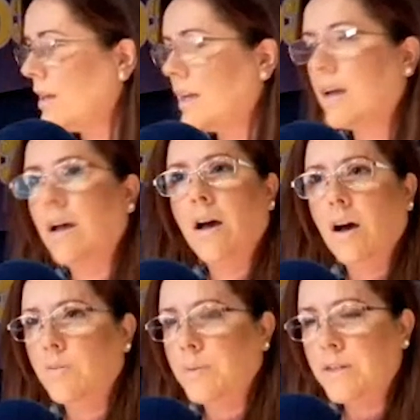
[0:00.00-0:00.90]
They're like,
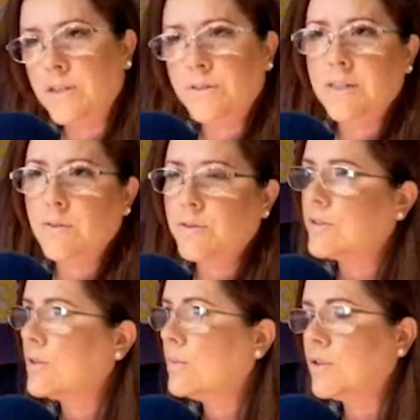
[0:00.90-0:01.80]
I've been
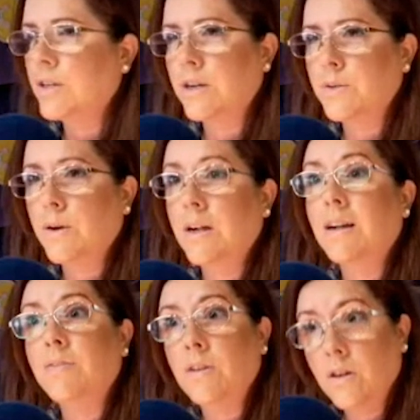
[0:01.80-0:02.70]
doing so much hard
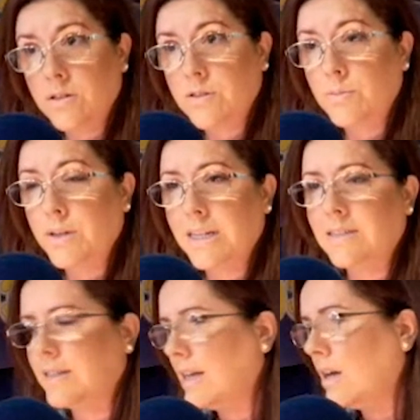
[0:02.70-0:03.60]
work, I've lost some
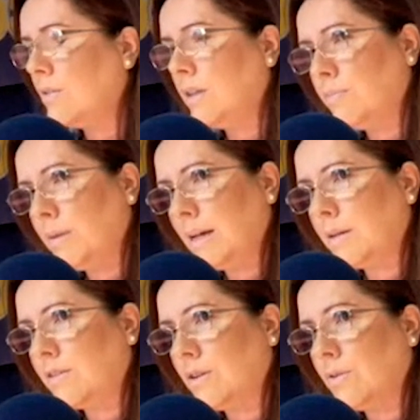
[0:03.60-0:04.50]
weight, and now they've
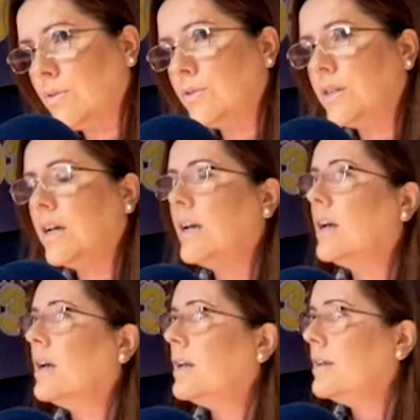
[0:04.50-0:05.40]
plateaued.